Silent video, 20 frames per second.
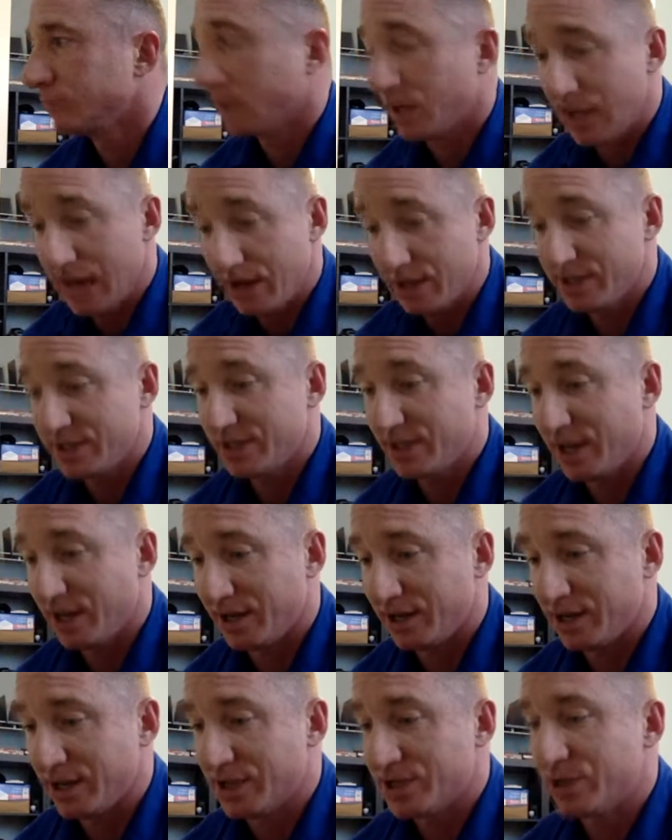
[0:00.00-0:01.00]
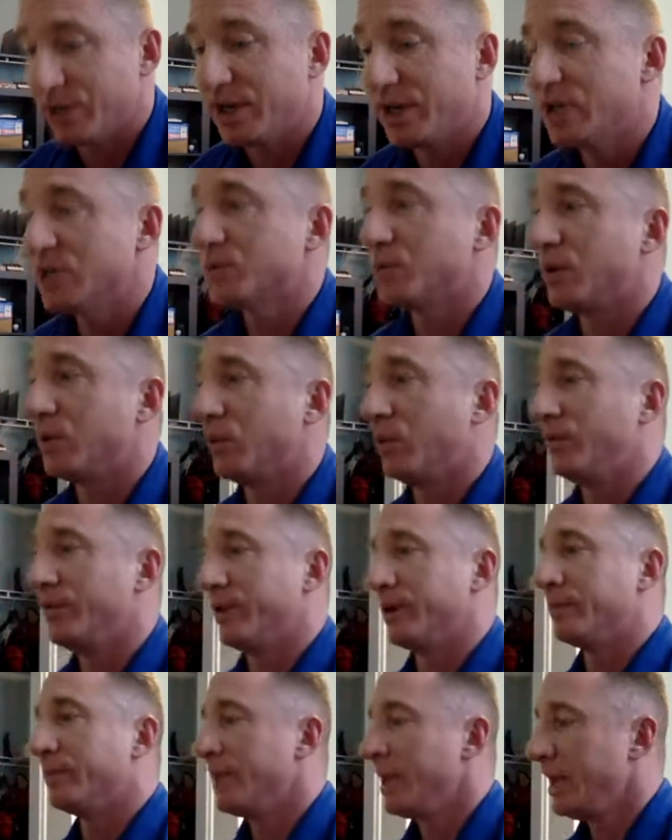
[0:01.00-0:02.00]
Outstanding. So here's what we'll
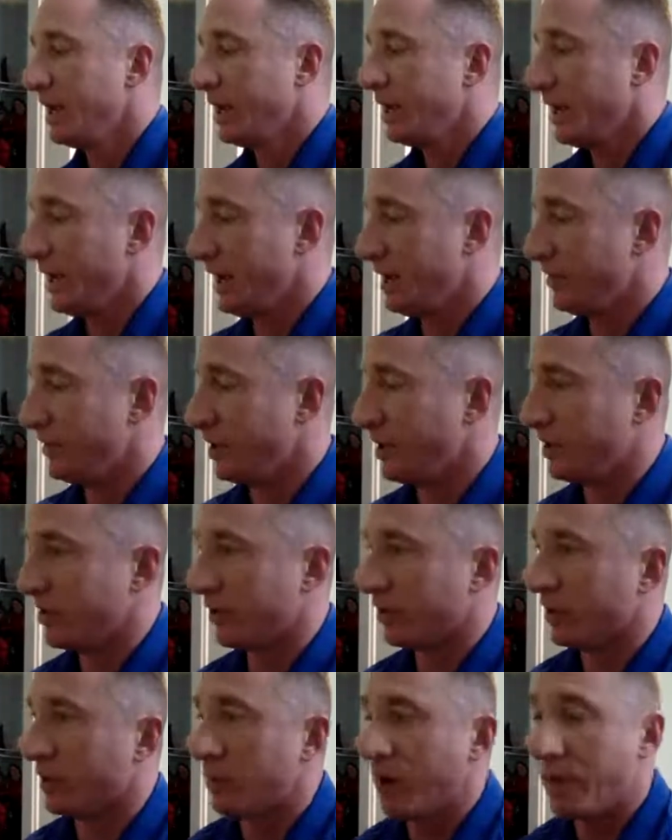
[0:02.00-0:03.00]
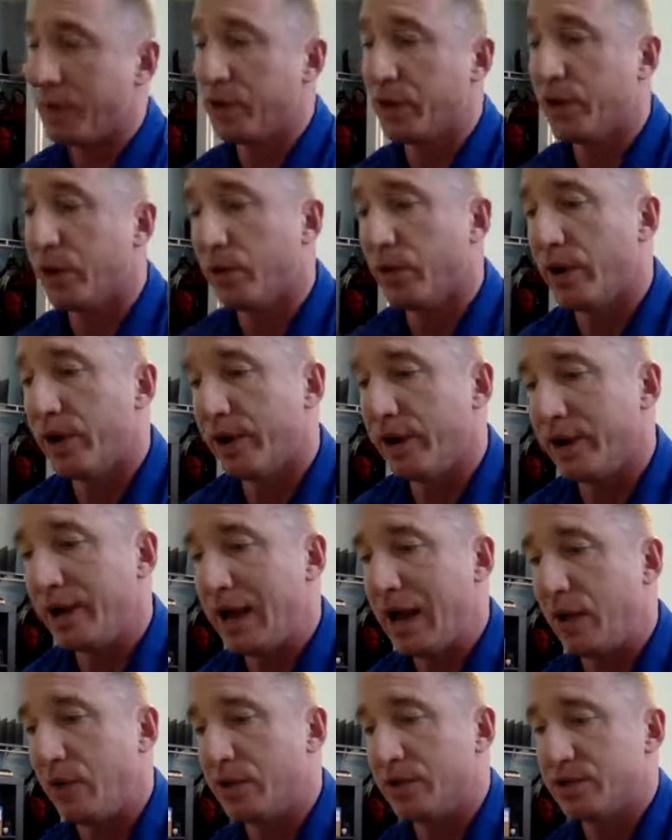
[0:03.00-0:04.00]
do. In the interim, I'm going to run an
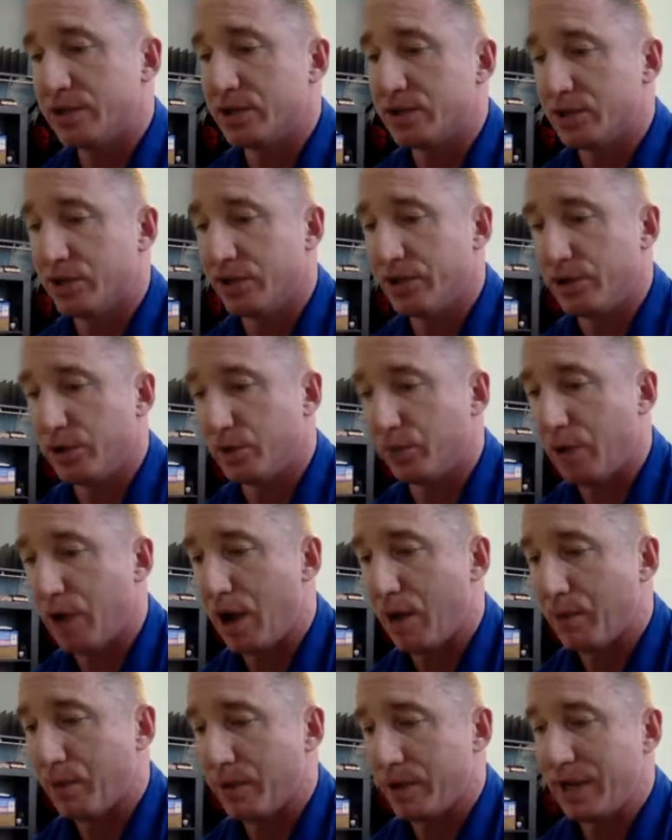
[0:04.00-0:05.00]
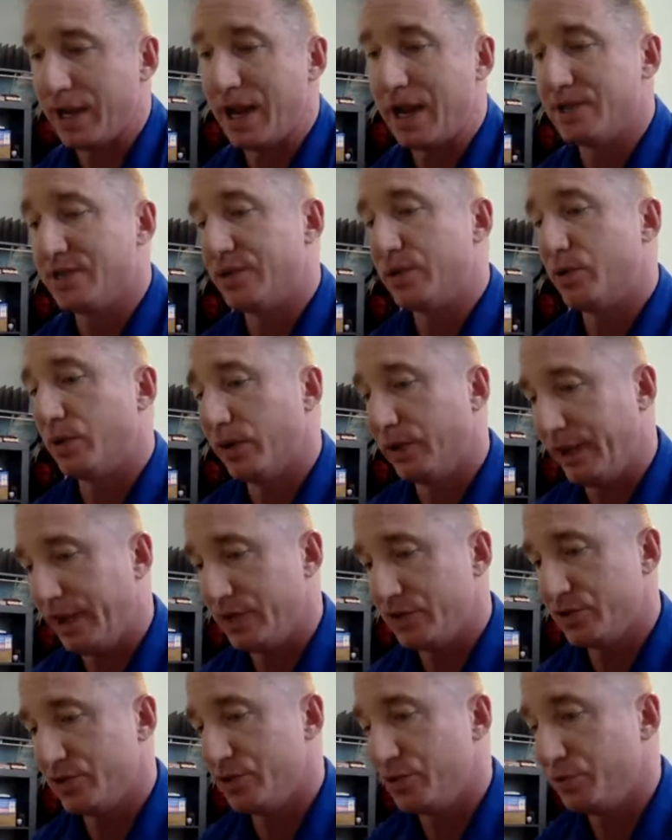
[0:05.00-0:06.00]
analysis on your property as it
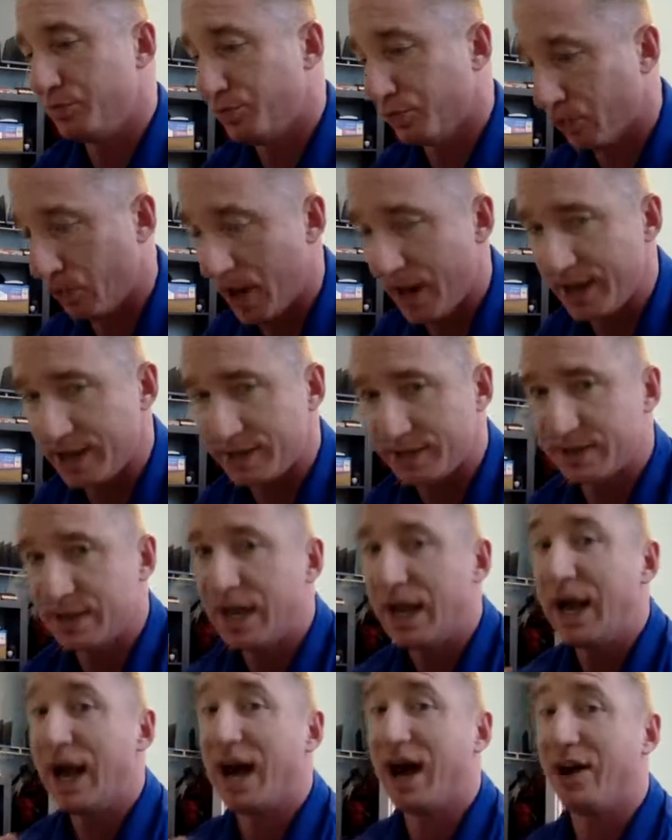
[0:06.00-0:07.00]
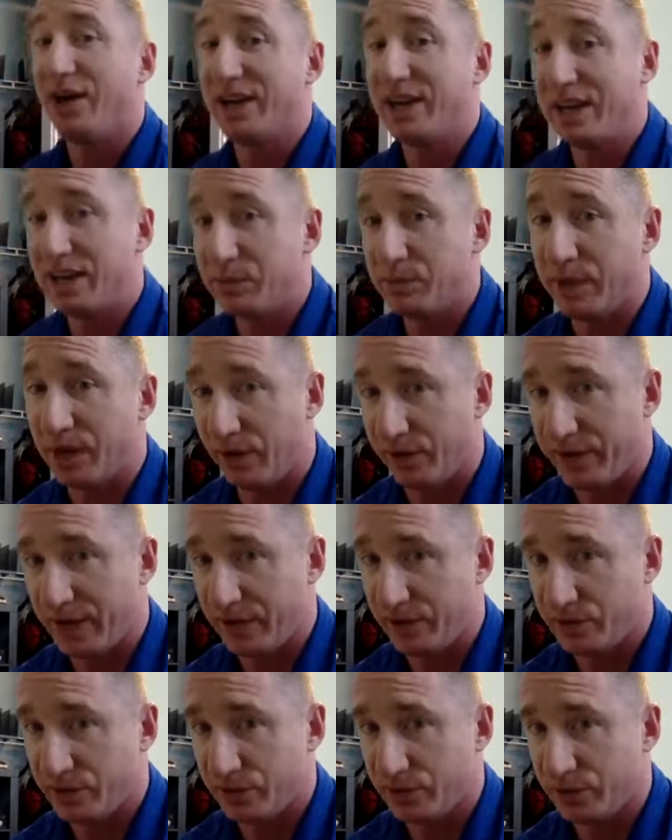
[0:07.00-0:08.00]
relates to price. I'll email
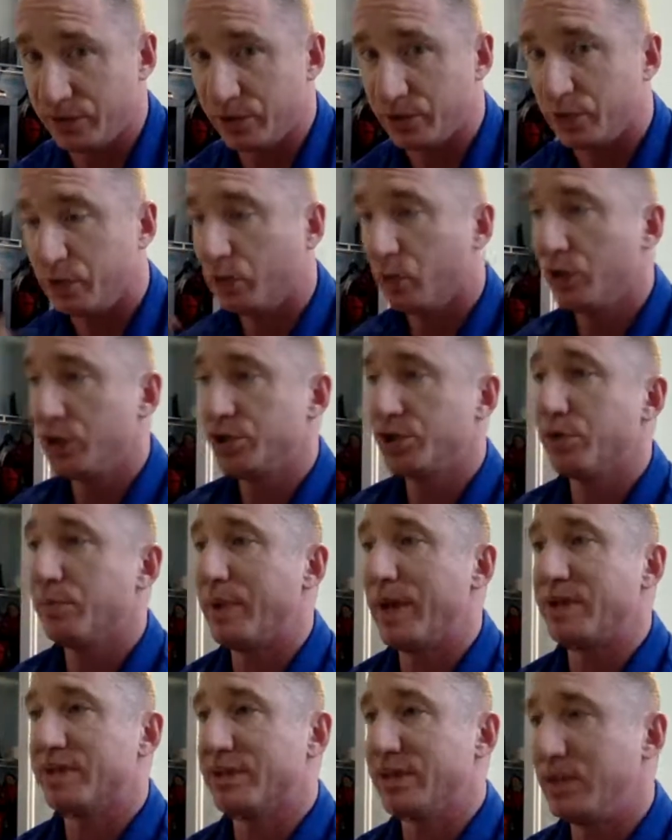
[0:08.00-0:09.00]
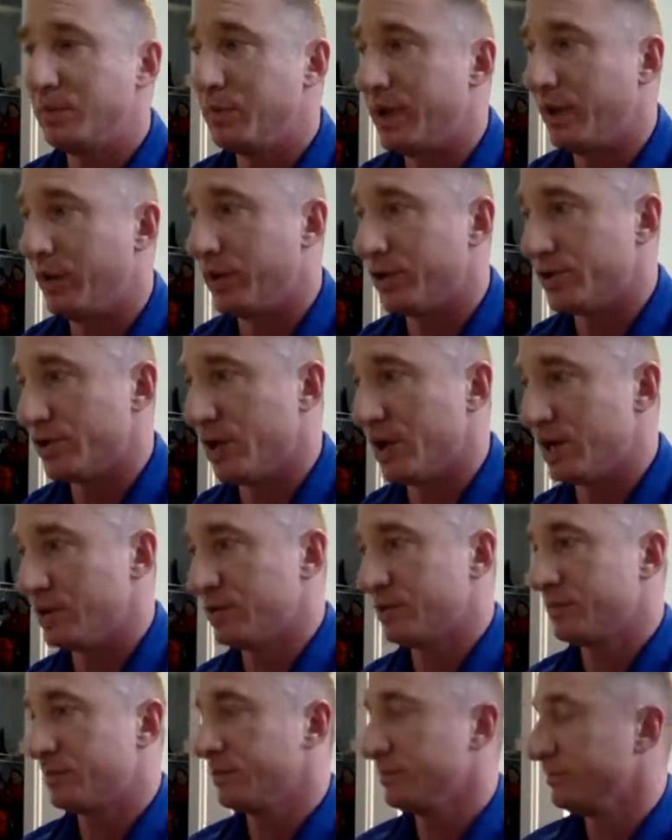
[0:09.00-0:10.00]
that to you. What's your best email
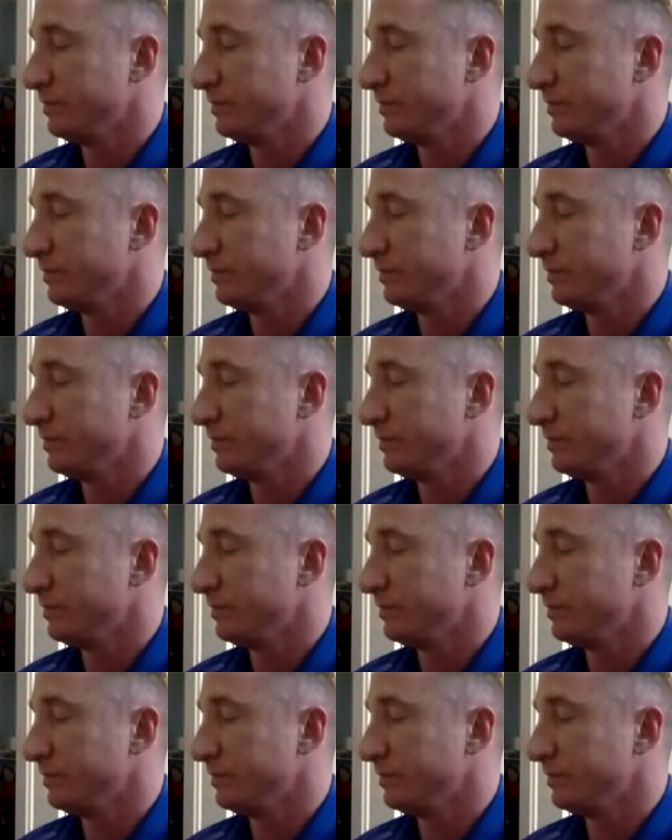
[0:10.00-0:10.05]
address?